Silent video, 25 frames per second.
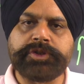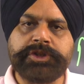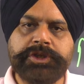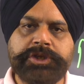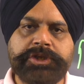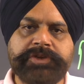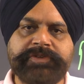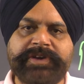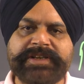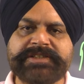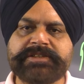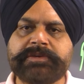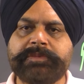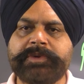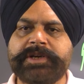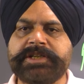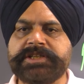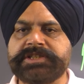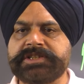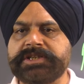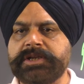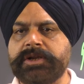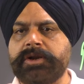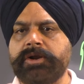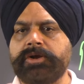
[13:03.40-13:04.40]
the
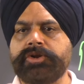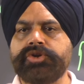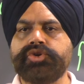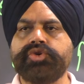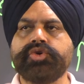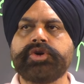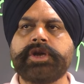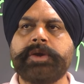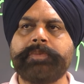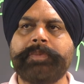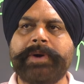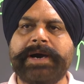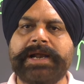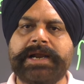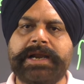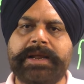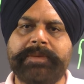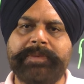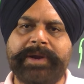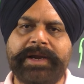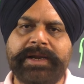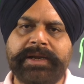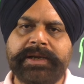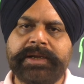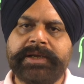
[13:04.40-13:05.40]
Westminster or UK
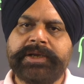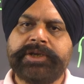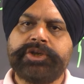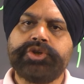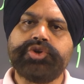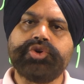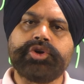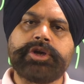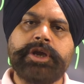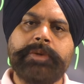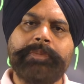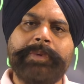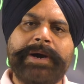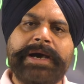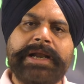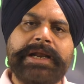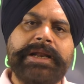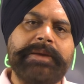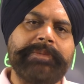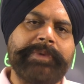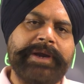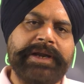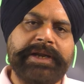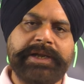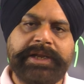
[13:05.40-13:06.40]
Parliament
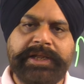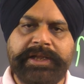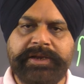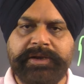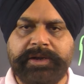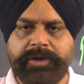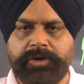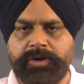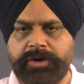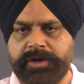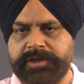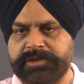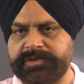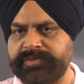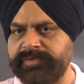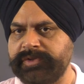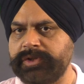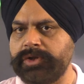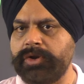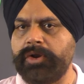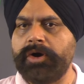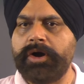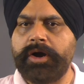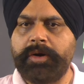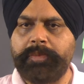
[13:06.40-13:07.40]
in accordance with
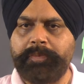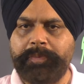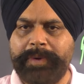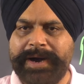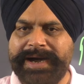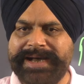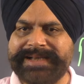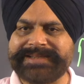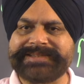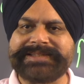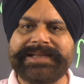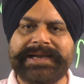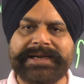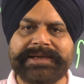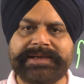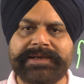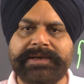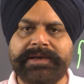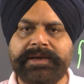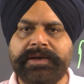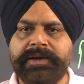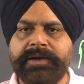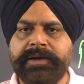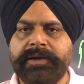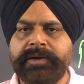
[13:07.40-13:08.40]
law passed that
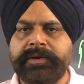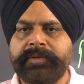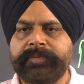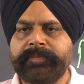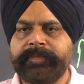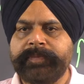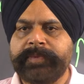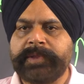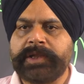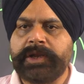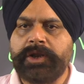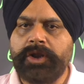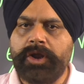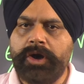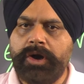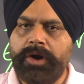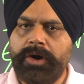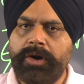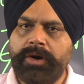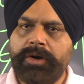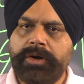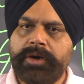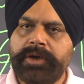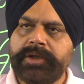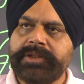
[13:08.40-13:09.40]

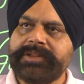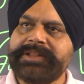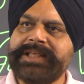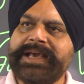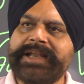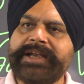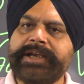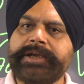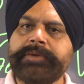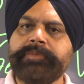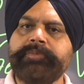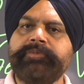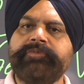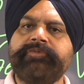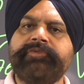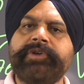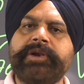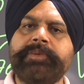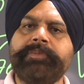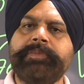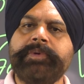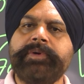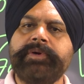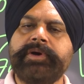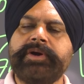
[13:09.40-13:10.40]
law, then
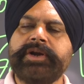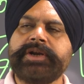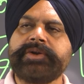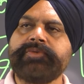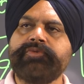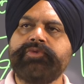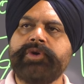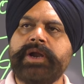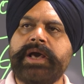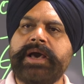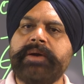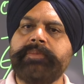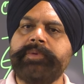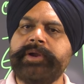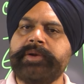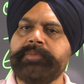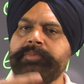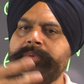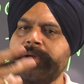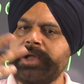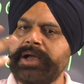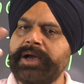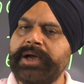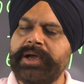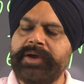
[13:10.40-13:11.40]
it would have been,
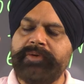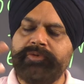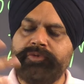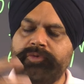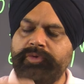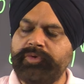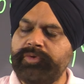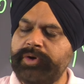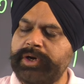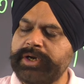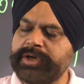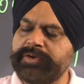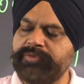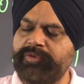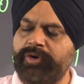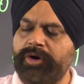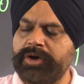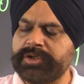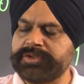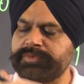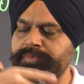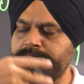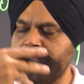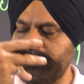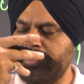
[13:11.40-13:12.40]
it
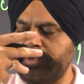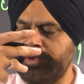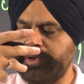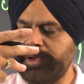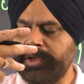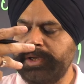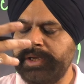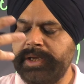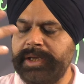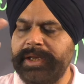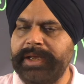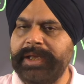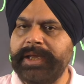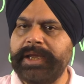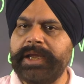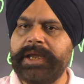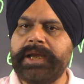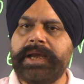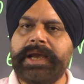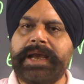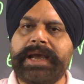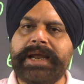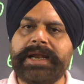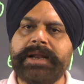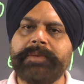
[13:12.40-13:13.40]
was
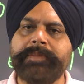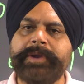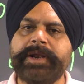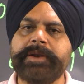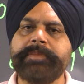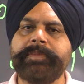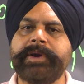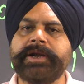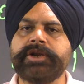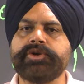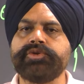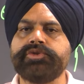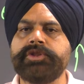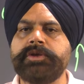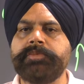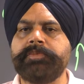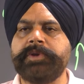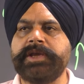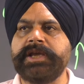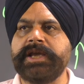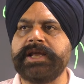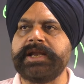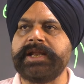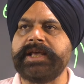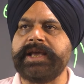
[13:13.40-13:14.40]
an amendment to the
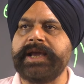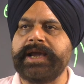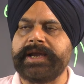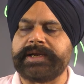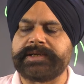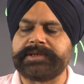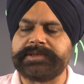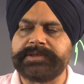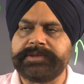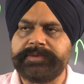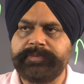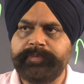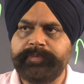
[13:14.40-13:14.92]
BNA Act.